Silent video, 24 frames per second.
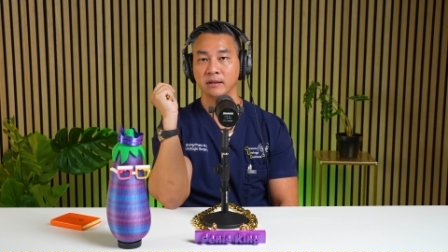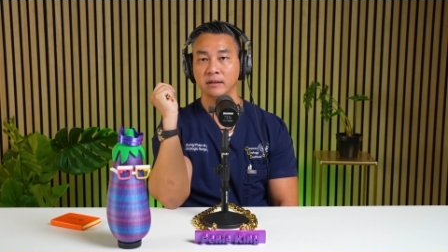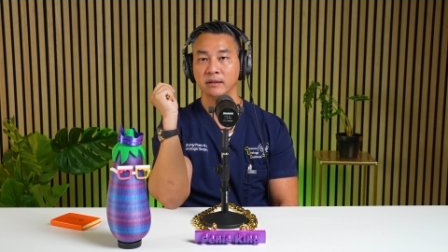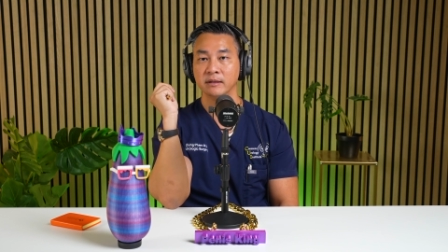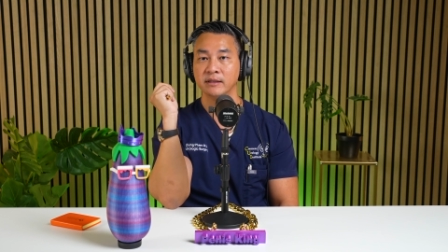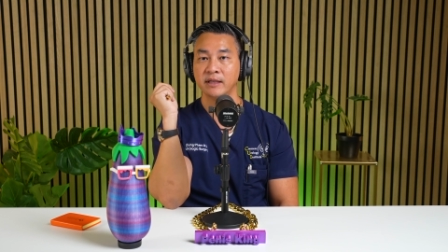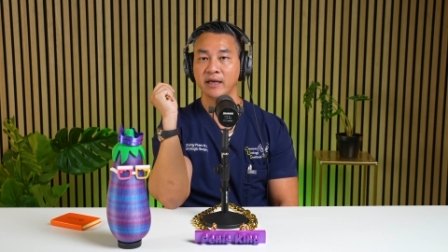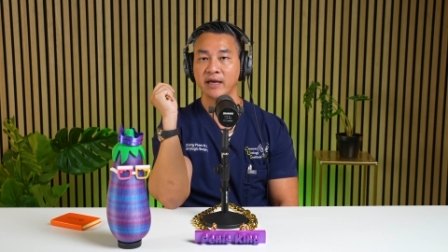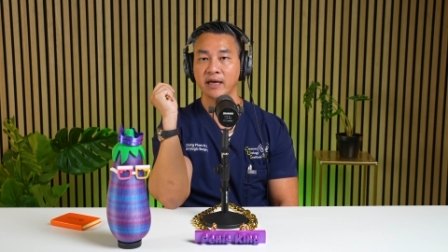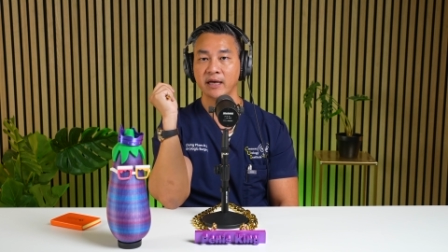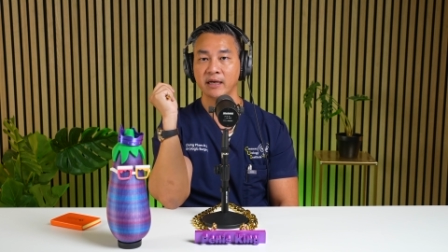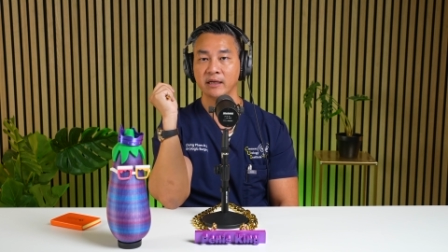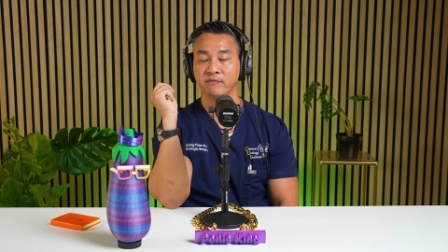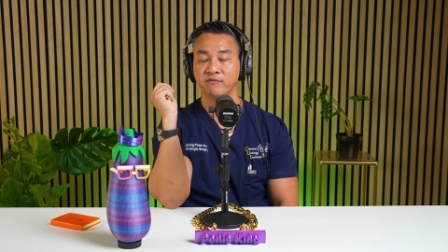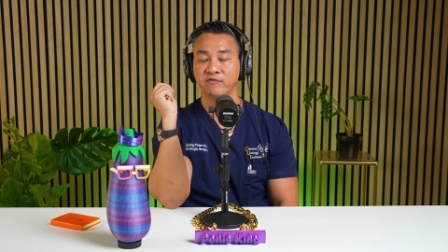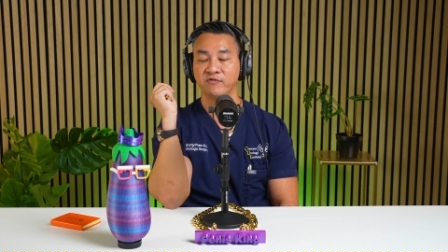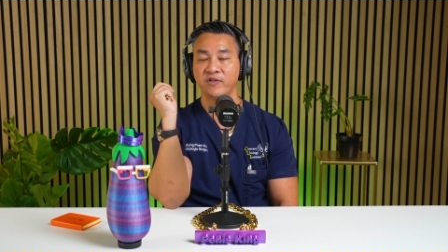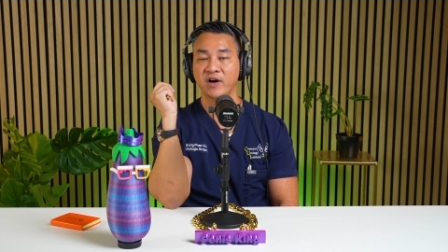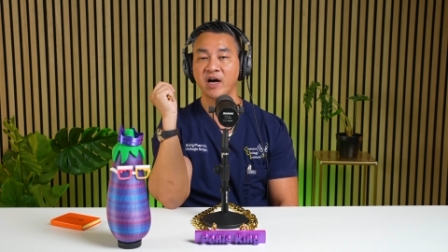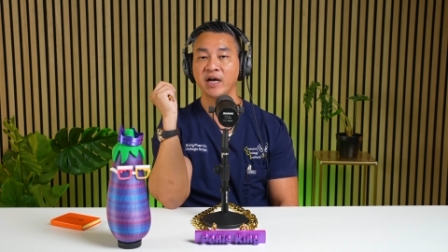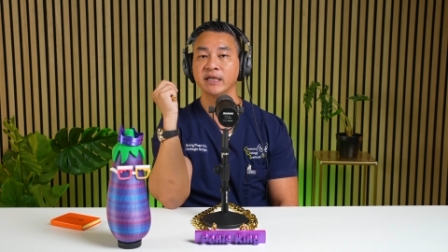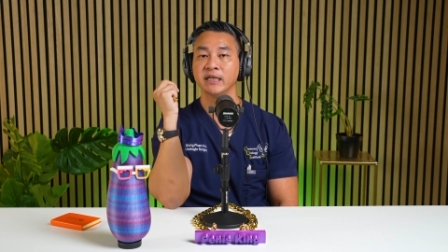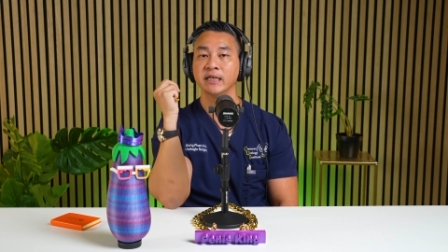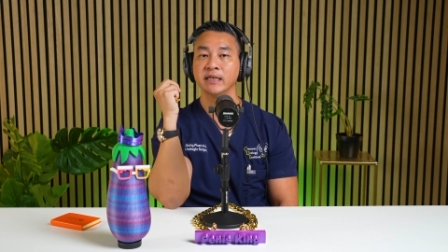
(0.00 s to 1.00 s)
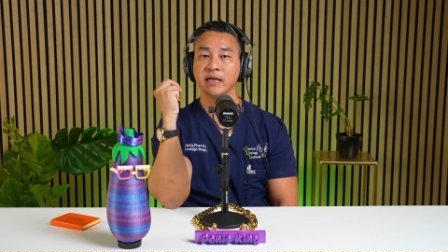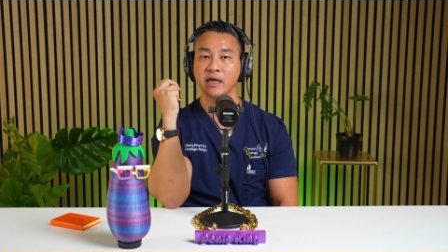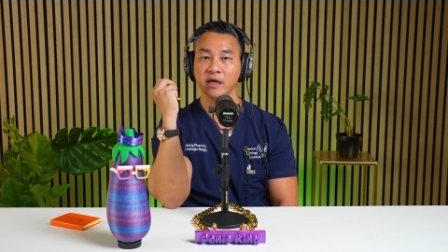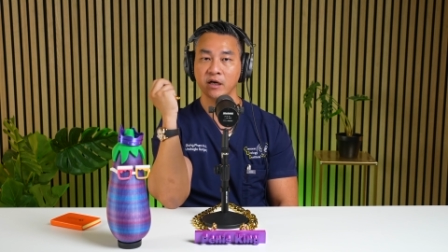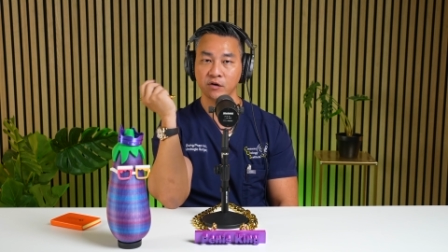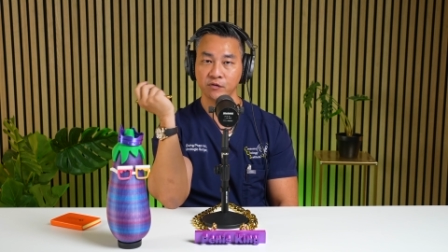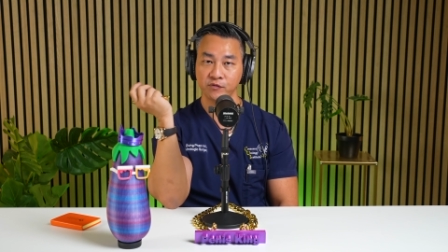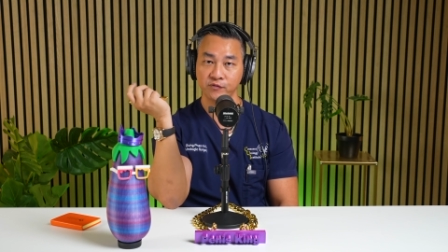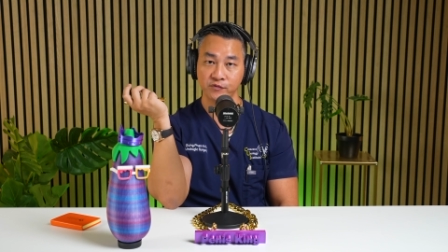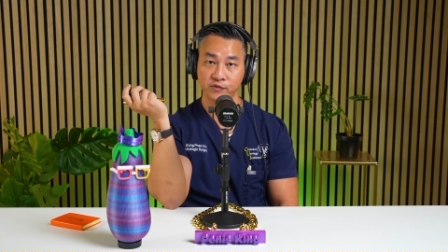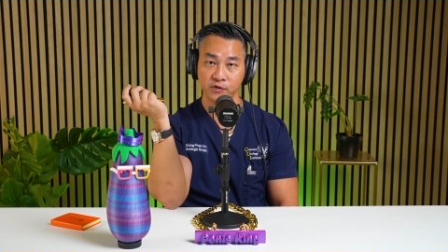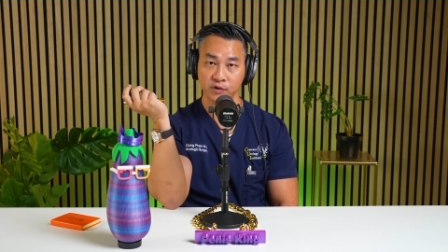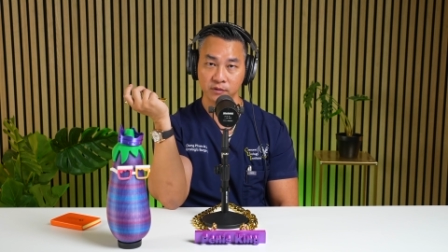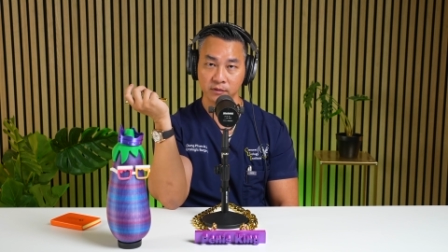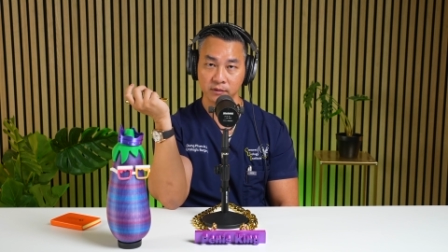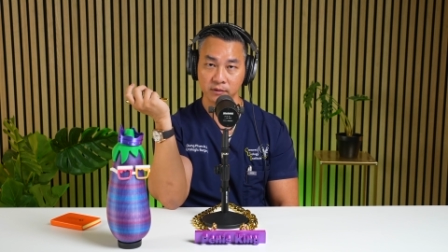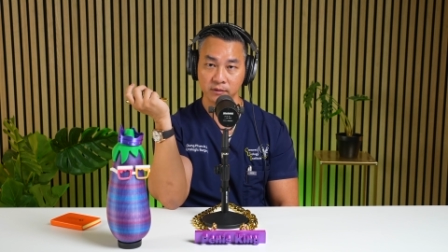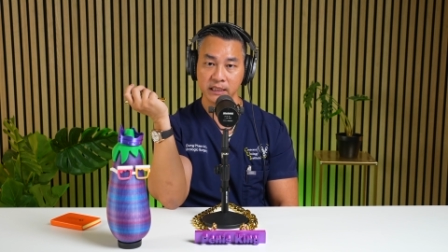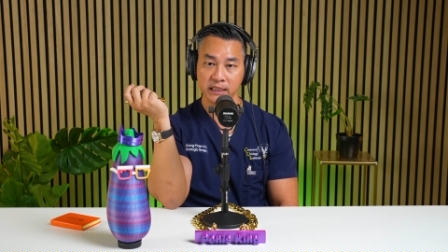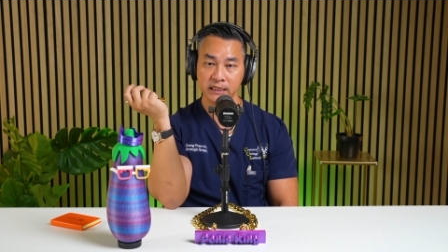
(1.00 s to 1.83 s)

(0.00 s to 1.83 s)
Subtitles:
that find it helpful.